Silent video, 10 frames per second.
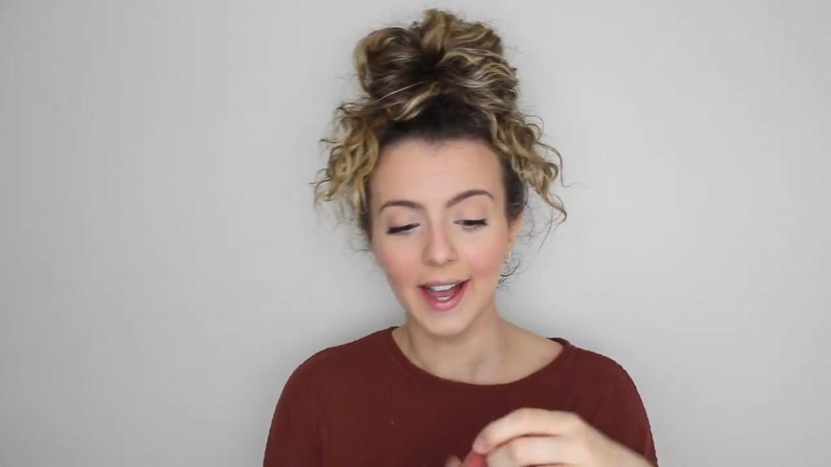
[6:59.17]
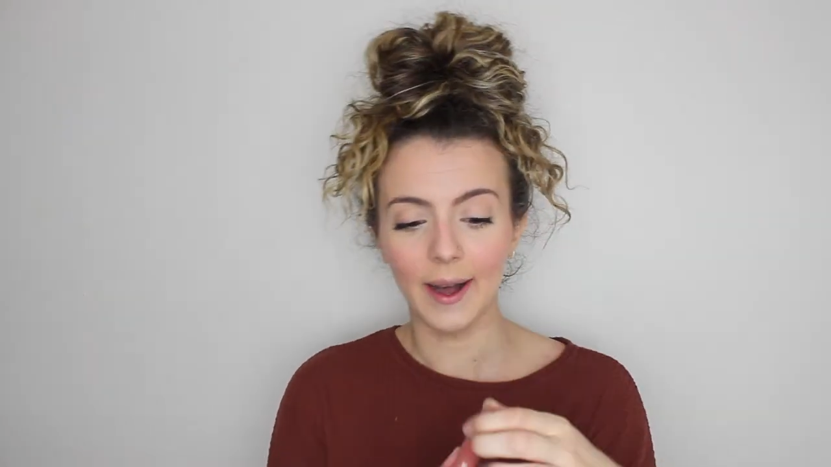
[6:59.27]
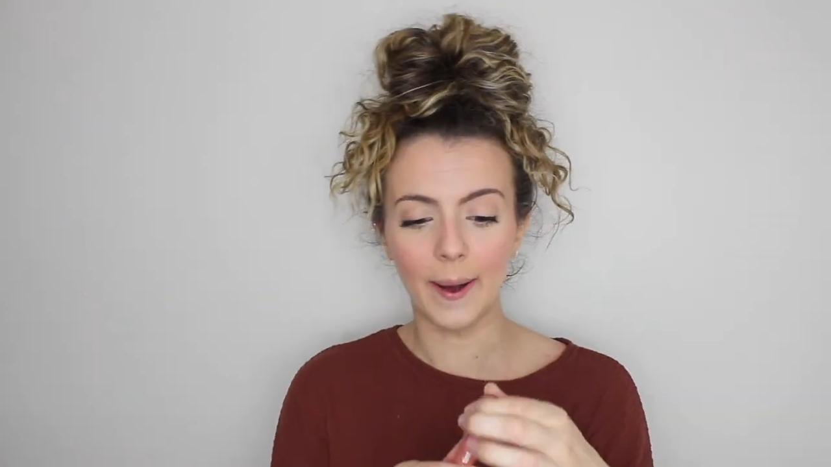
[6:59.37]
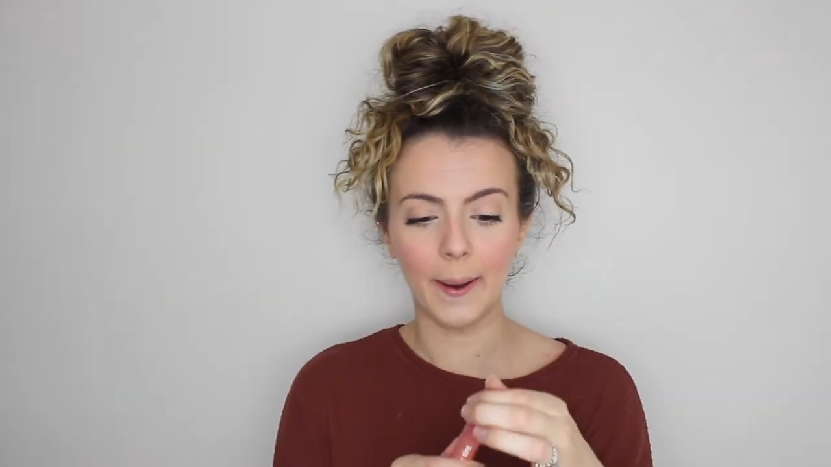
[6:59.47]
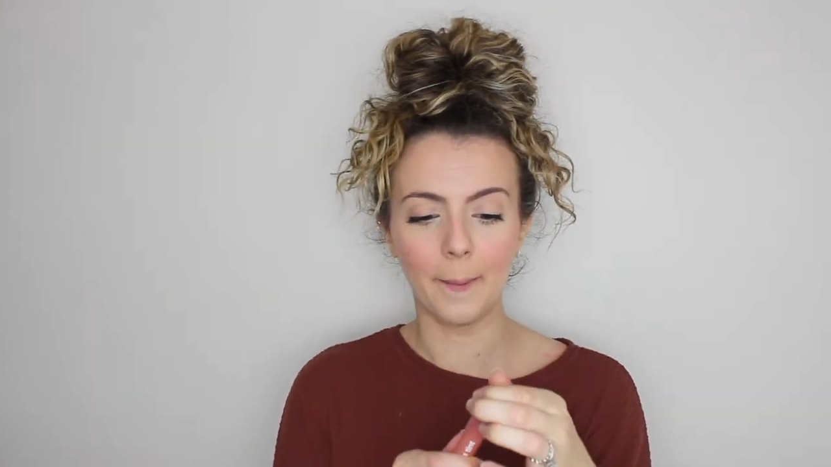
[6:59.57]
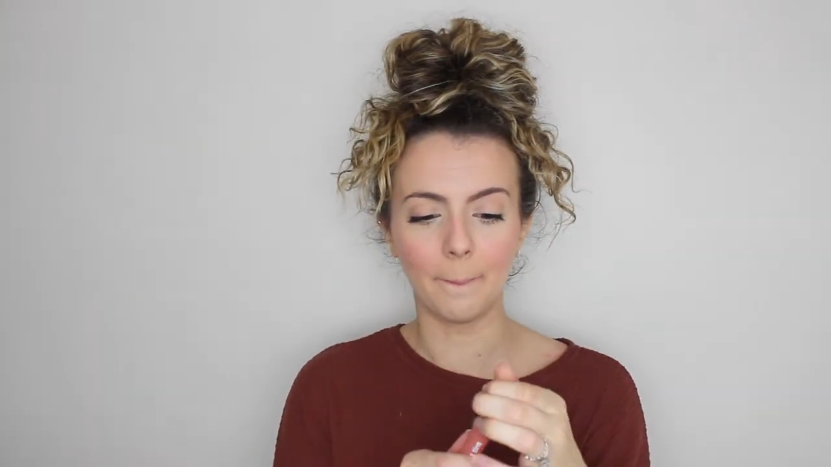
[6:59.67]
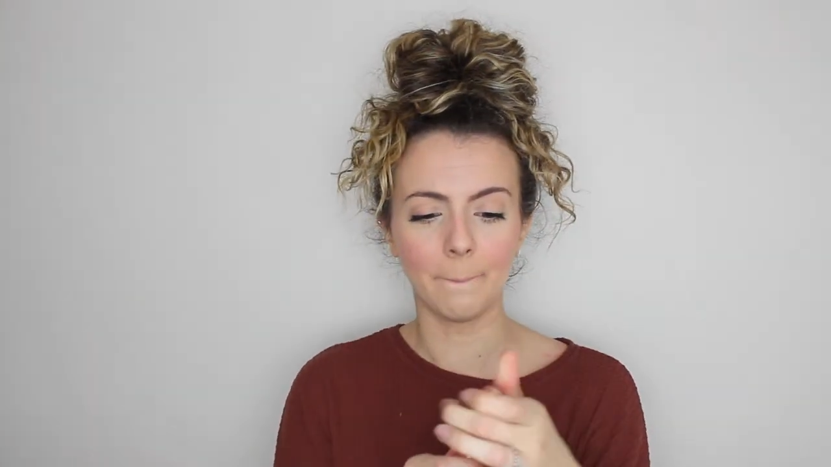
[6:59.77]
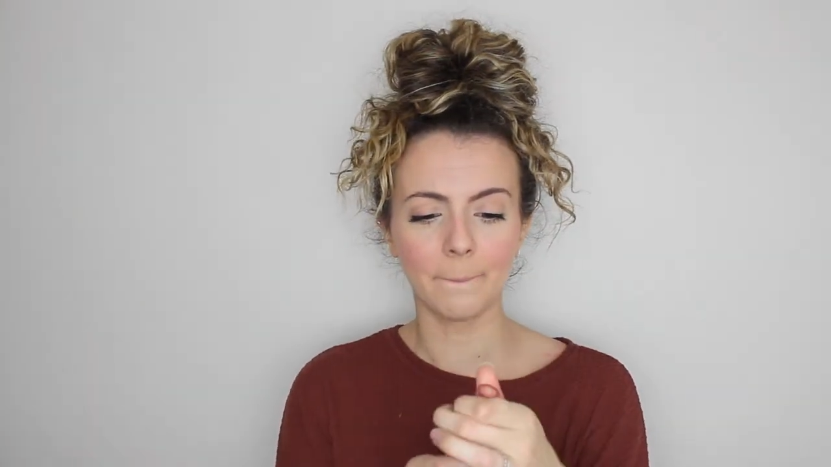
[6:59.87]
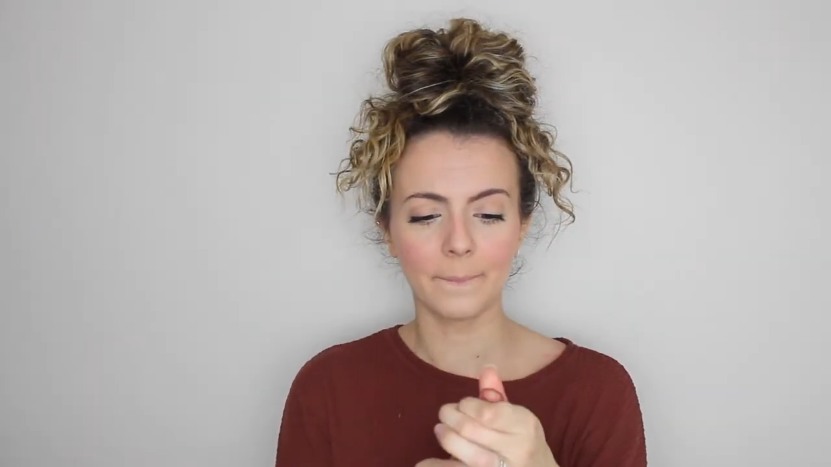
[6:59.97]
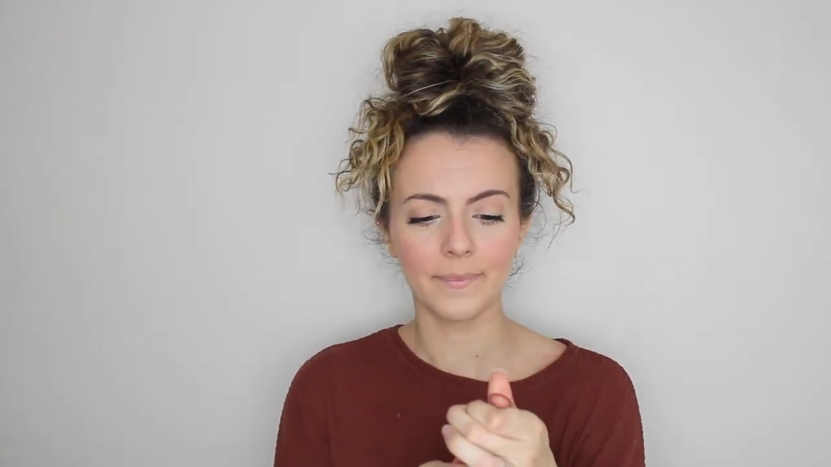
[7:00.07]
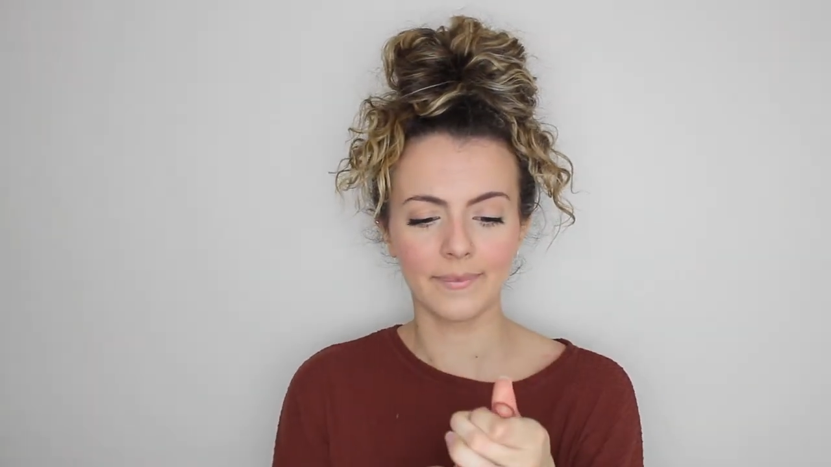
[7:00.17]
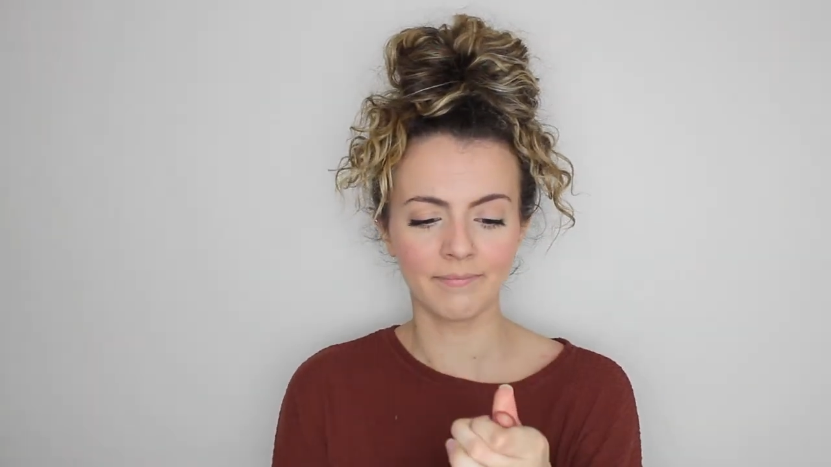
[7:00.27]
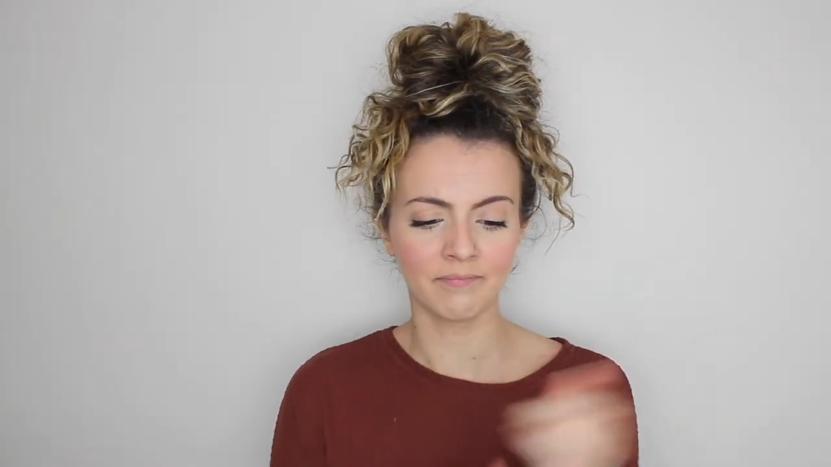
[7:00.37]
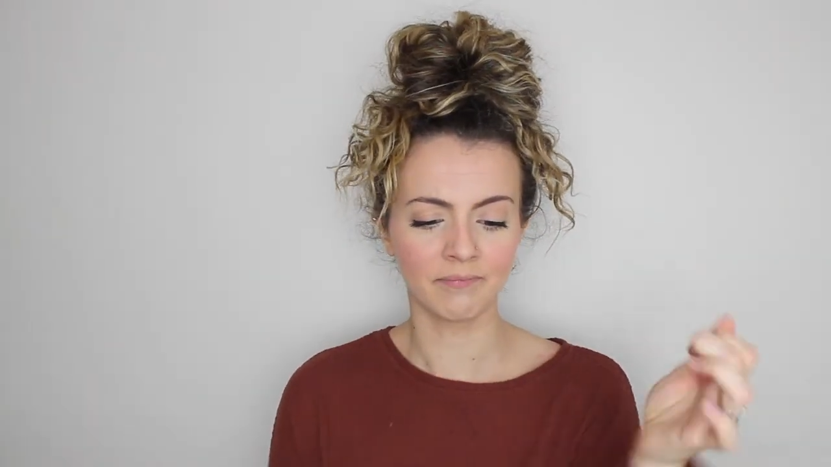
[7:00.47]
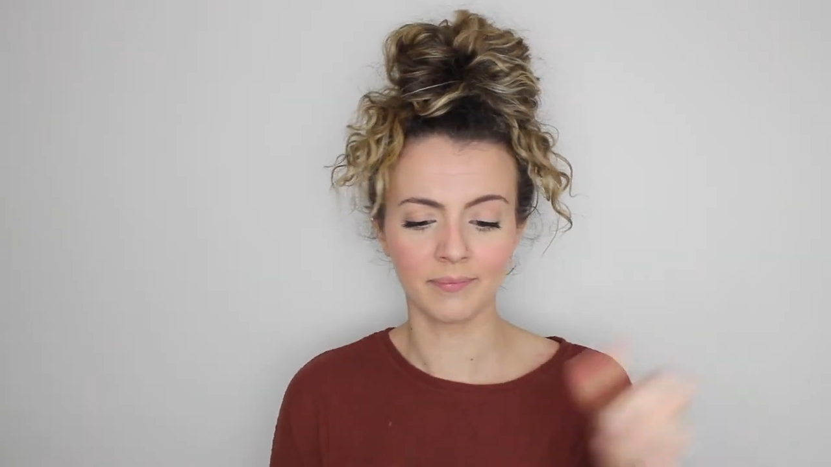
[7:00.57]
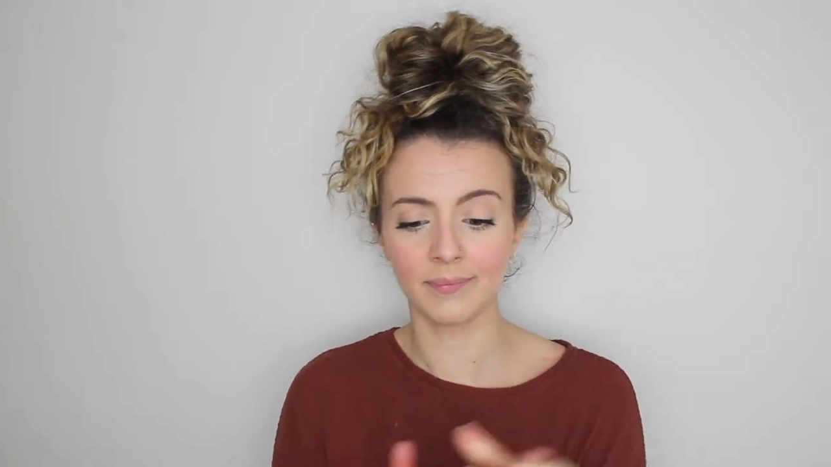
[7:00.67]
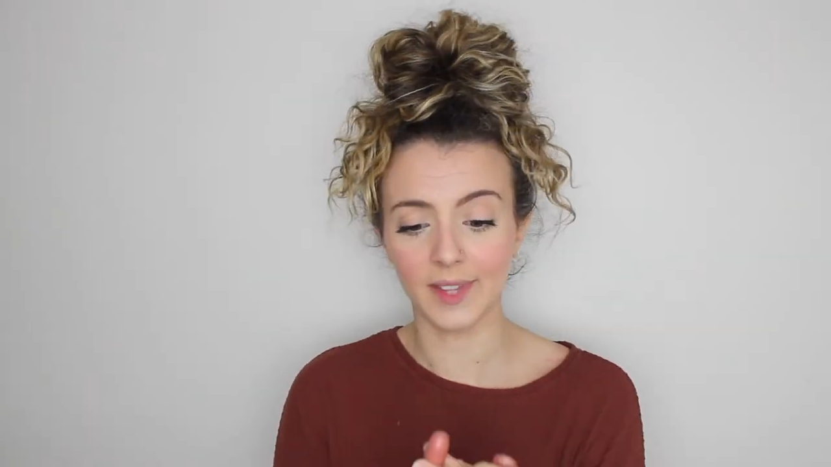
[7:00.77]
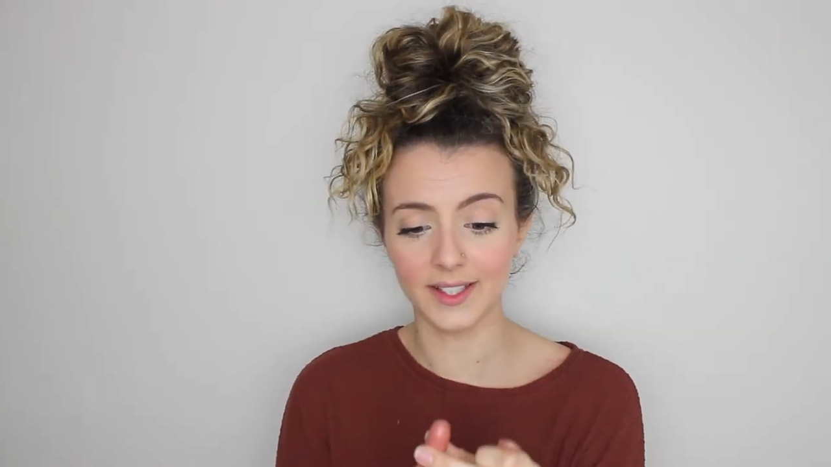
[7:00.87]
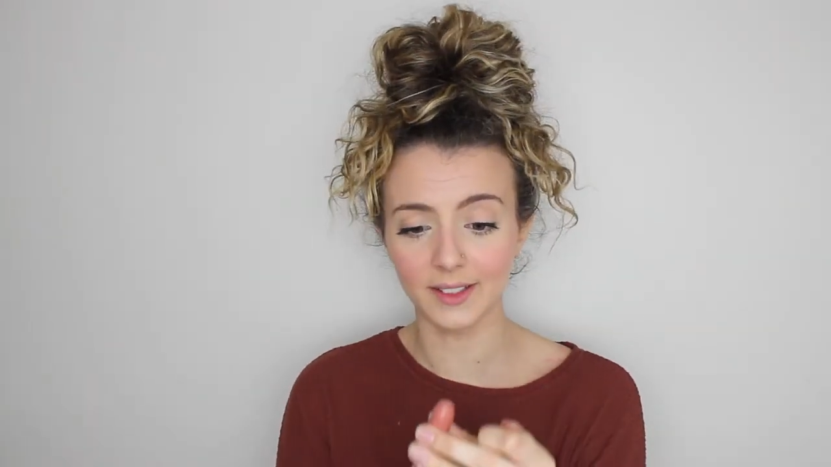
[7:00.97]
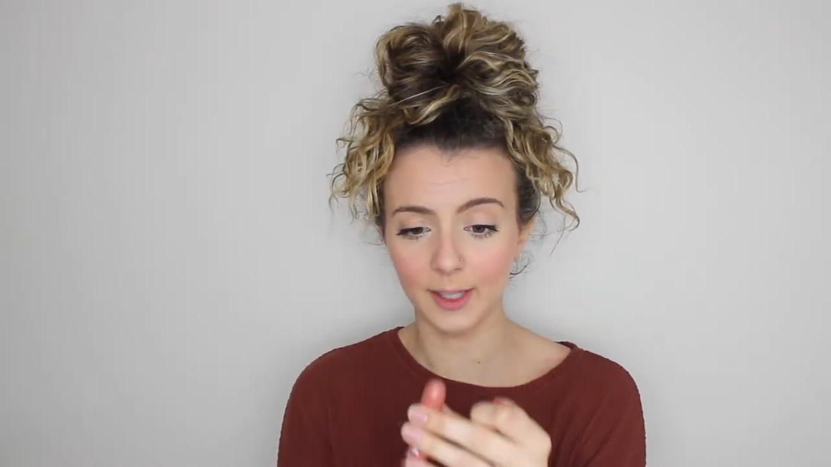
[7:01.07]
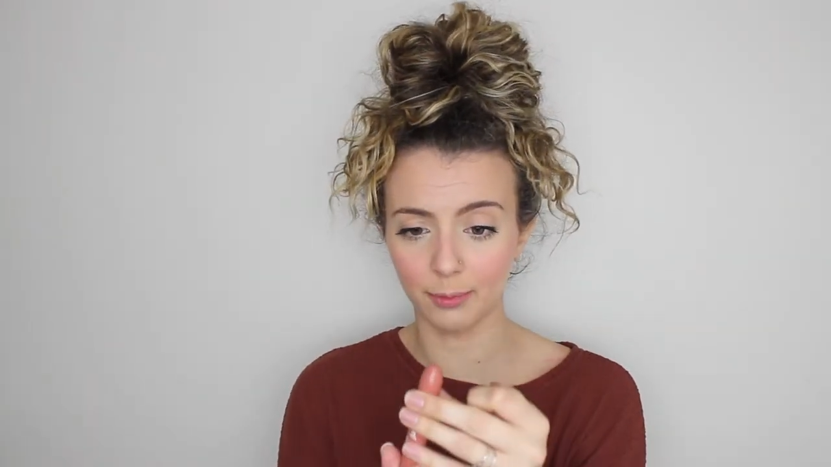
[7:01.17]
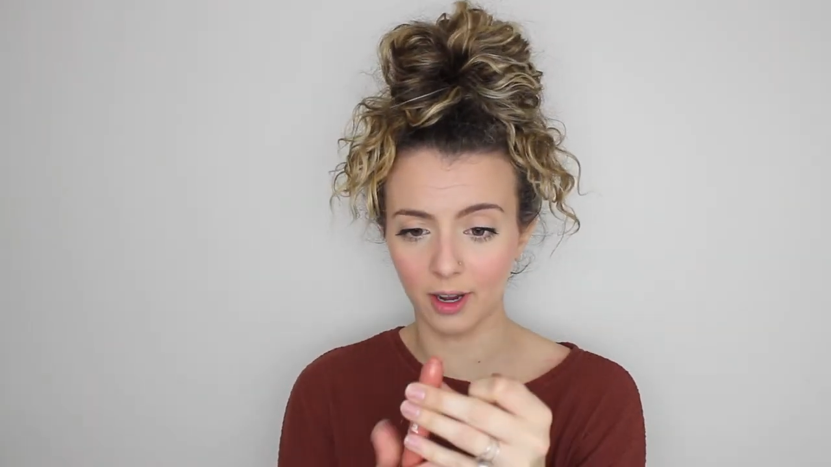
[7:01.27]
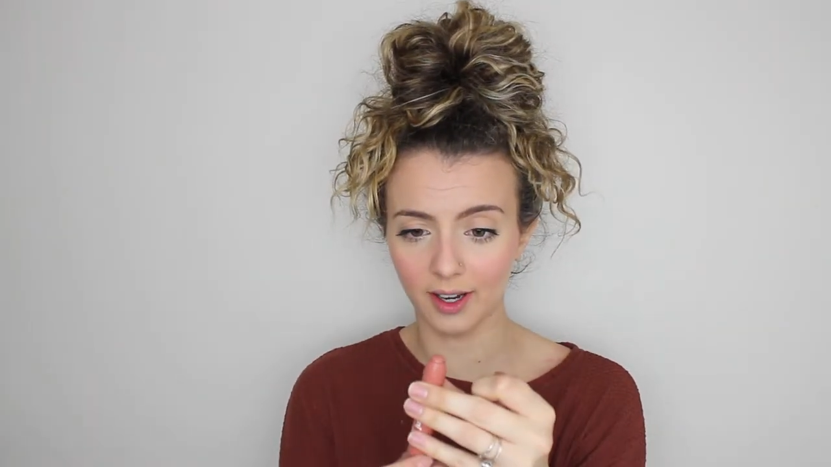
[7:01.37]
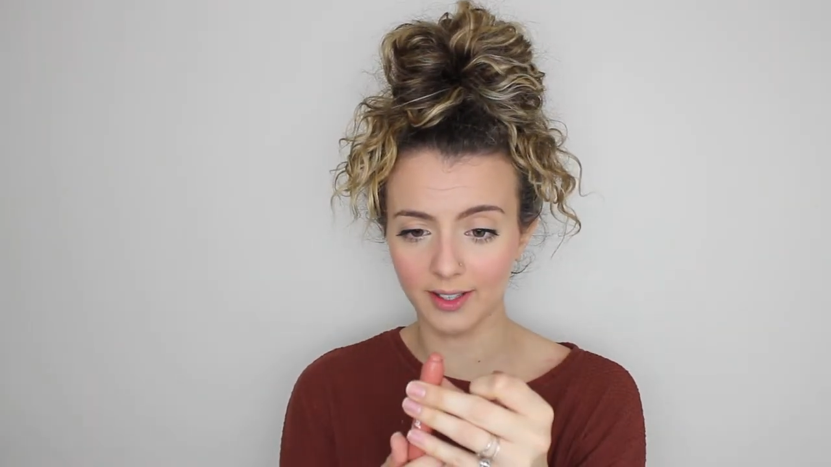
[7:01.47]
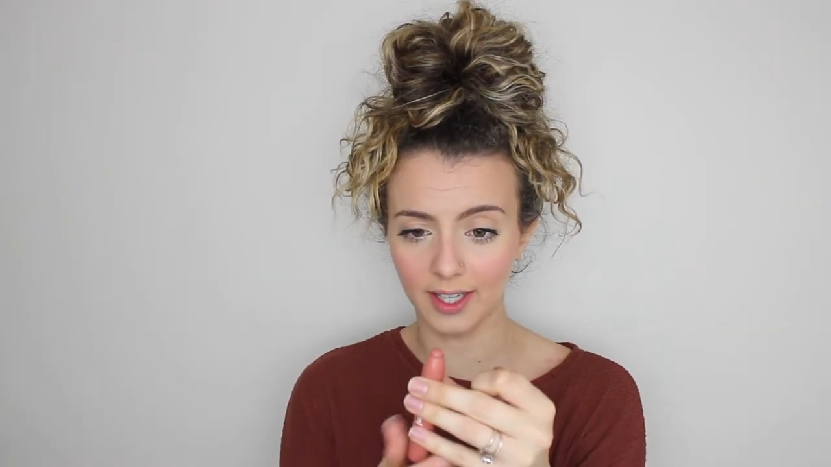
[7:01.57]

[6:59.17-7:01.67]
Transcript: Um, it's a lip product.